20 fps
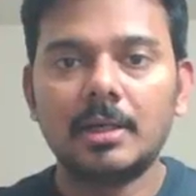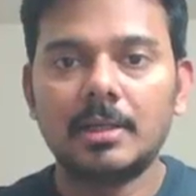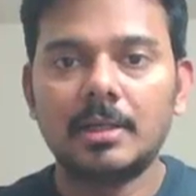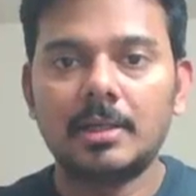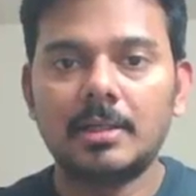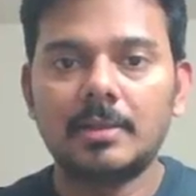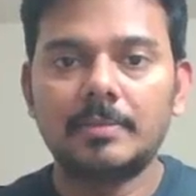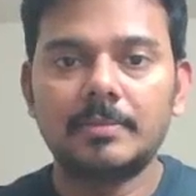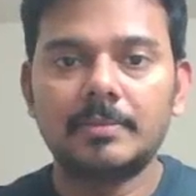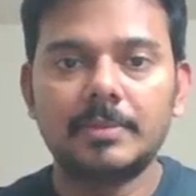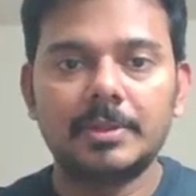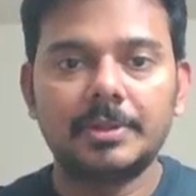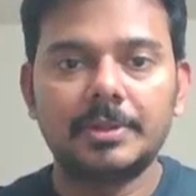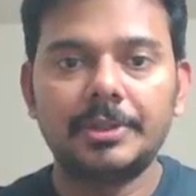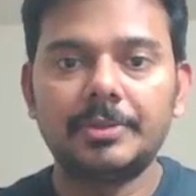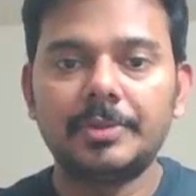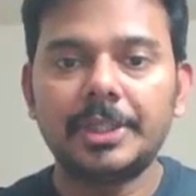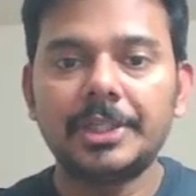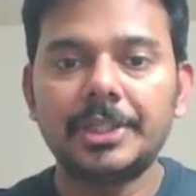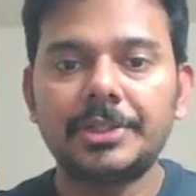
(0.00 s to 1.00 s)
um,
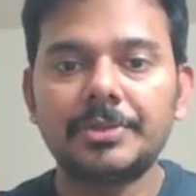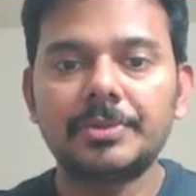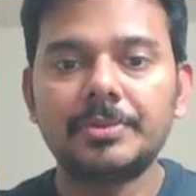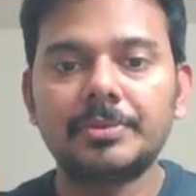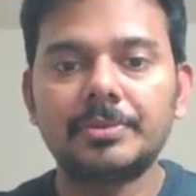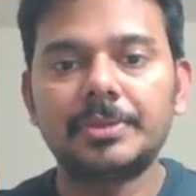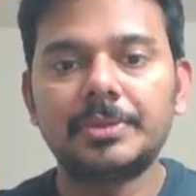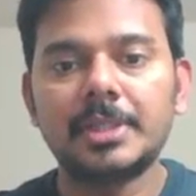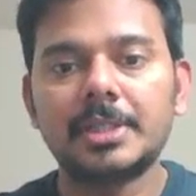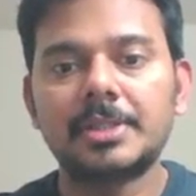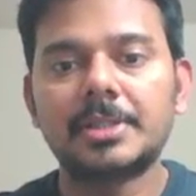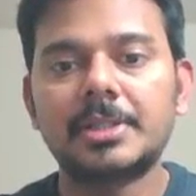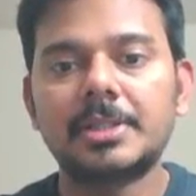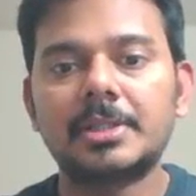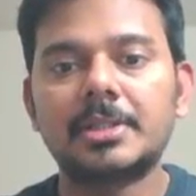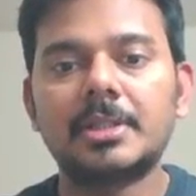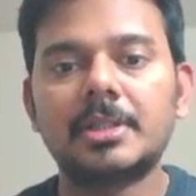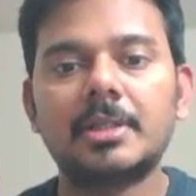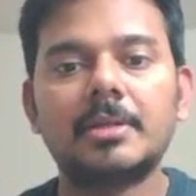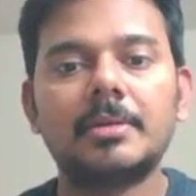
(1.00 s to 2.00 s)
you need to
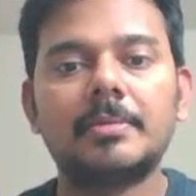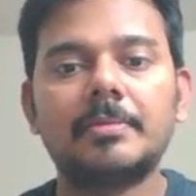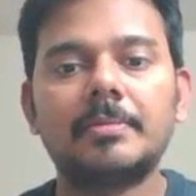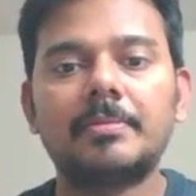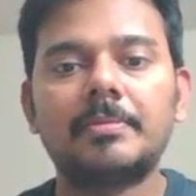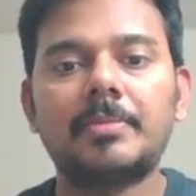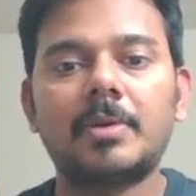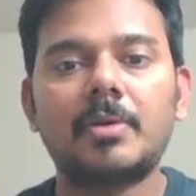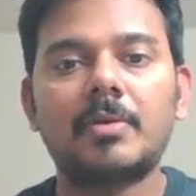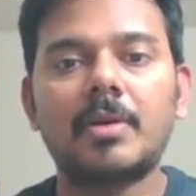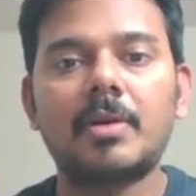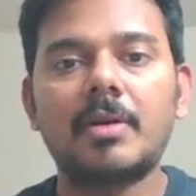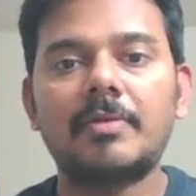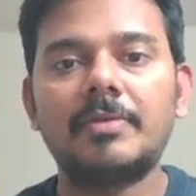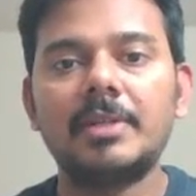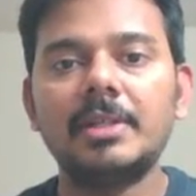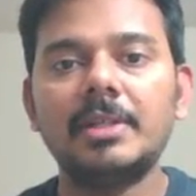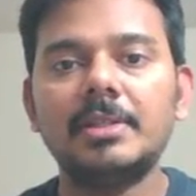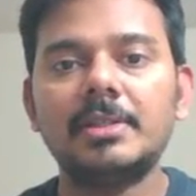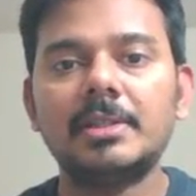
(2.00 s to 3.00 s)
just power
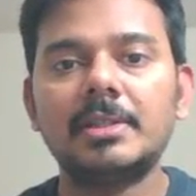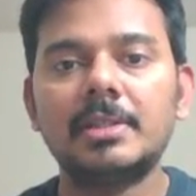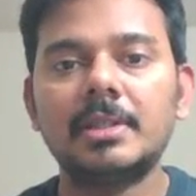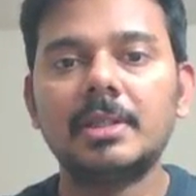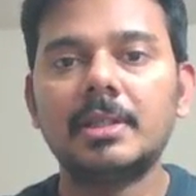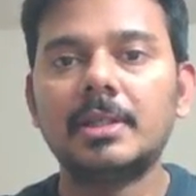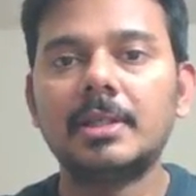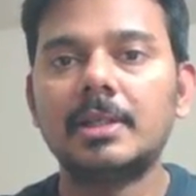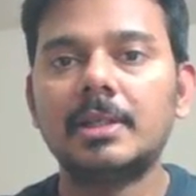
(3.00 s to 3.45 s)
off this